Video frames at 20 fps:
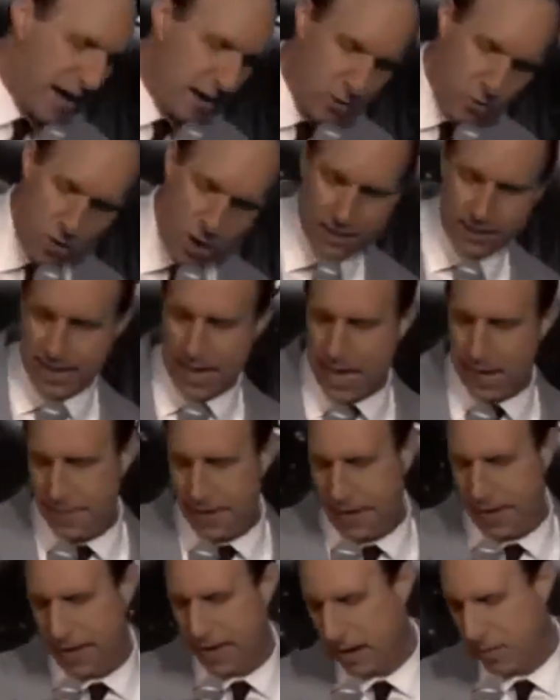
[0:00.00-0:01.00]
I don't want
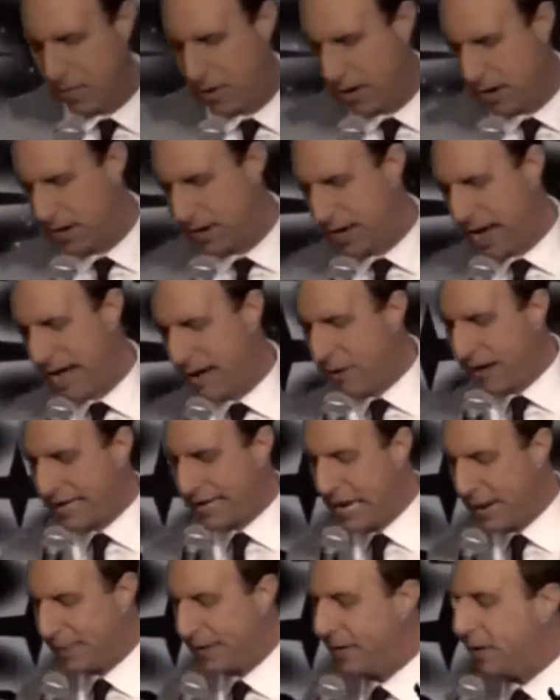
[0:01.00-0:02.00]
that, man. I wanna
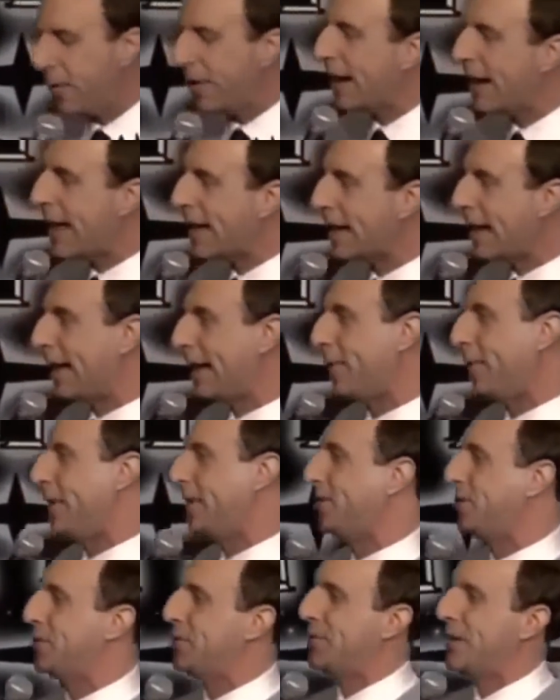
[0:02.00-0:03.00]
keep it. You know what I like? I like
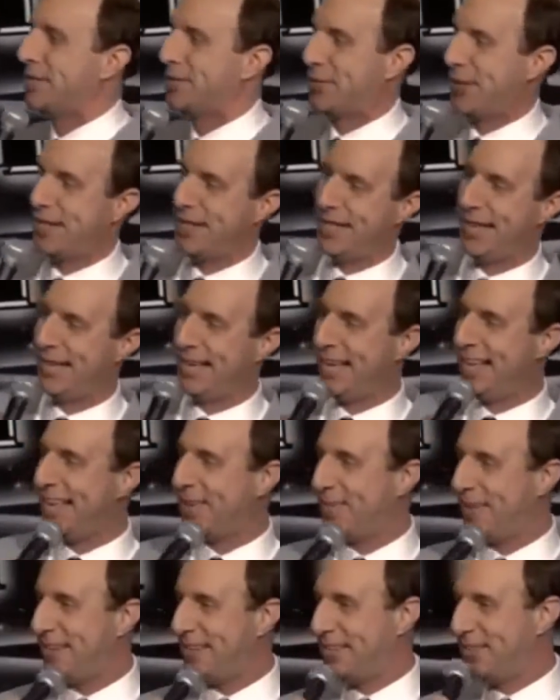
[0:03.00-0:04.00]
when it's new. That's what I like. I
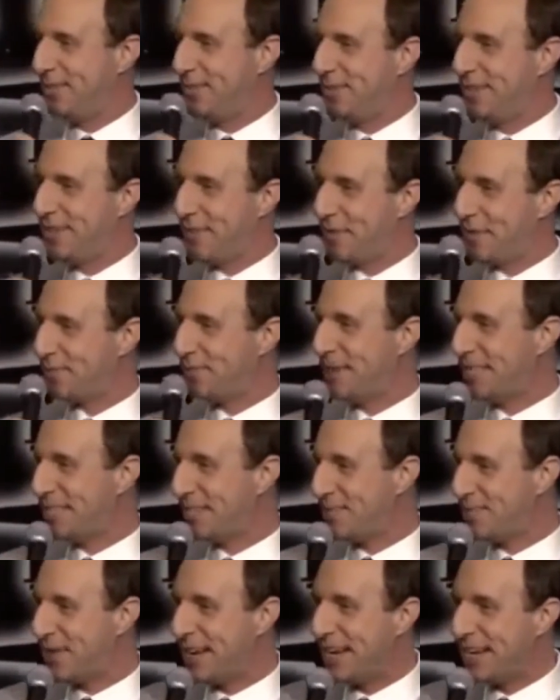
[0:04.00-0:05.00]
like when it's new. When you first meet
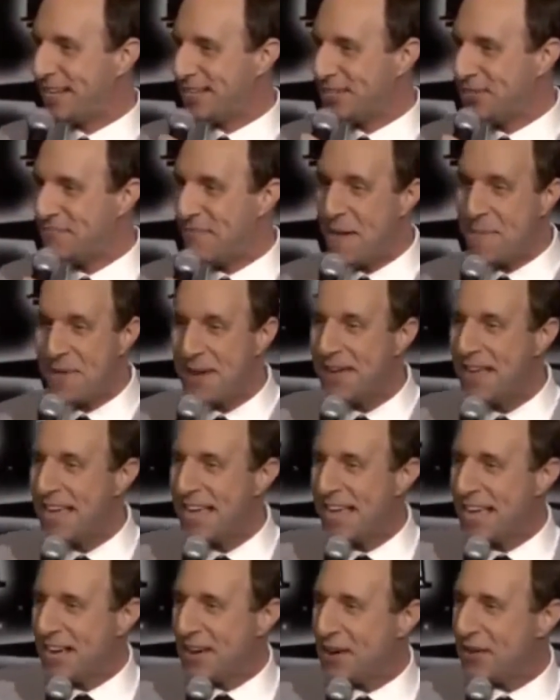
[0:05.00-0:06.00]
someone and it's new. Remember
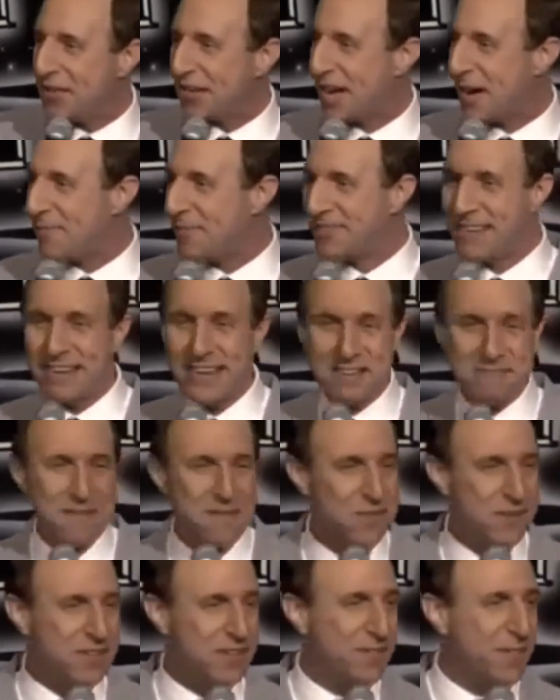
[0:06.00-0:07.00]
all the couples out here?
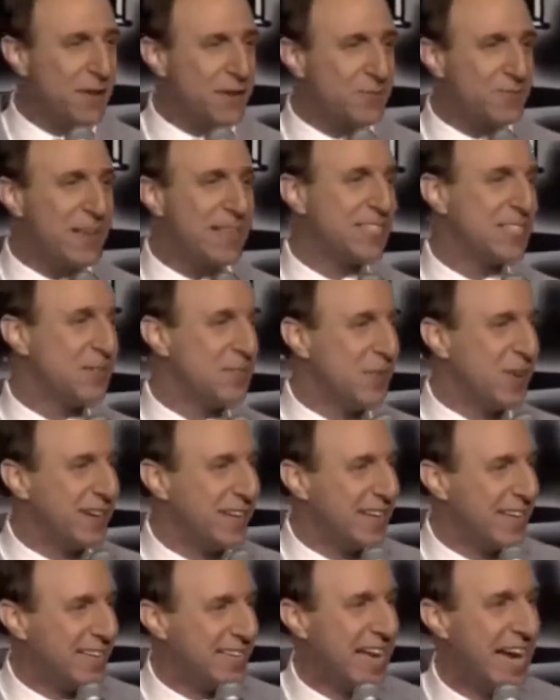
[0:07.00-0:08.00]
Remember when you first met
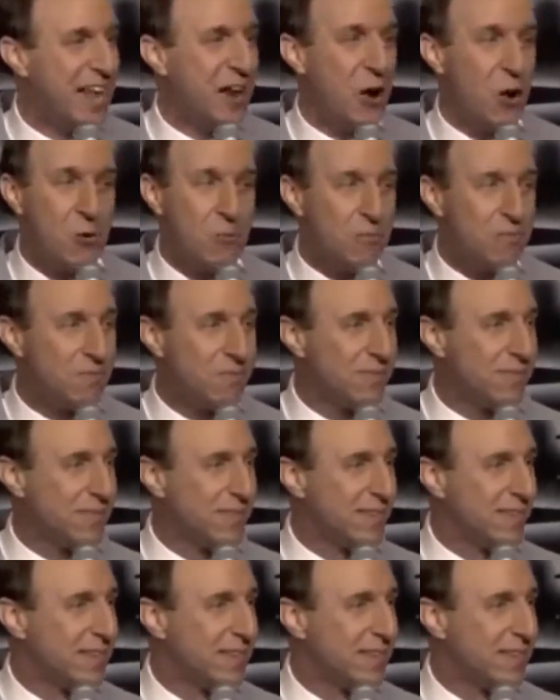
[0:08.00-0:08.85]
someone and you had hope?